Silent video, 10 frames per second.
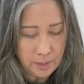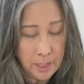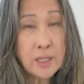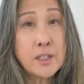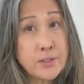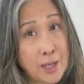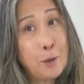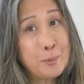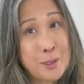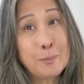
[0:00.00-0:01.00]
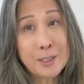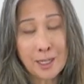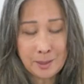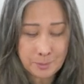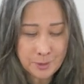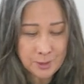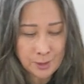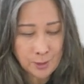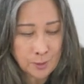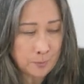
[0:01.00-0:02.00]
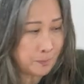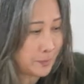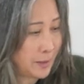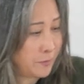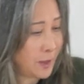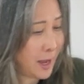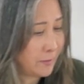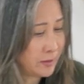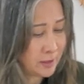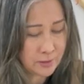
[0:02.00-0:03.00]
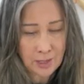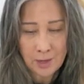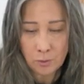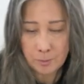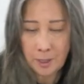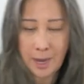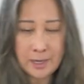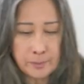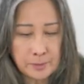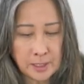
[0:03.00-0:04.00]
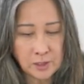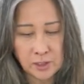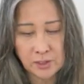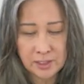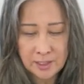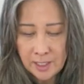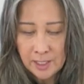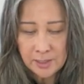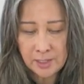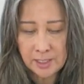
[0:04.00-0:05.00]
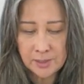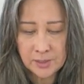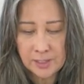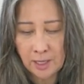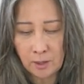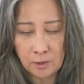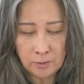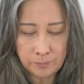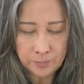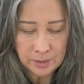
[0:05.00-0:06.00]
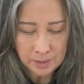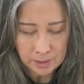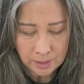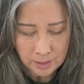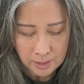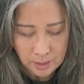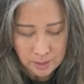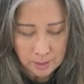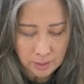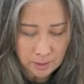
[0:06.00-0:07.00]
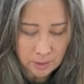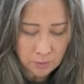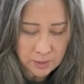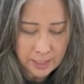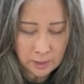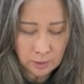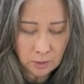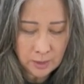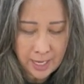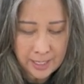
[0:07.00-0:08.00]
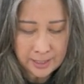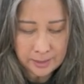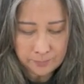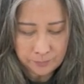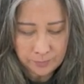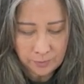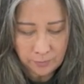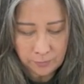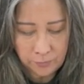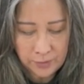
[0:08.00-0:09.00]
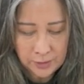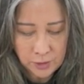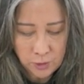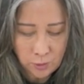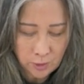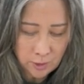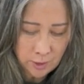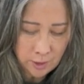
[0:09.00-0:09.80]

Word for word: It does help sometimes, you know, if you have a desirable item that just didn't sell, you know, take a look at it, fix your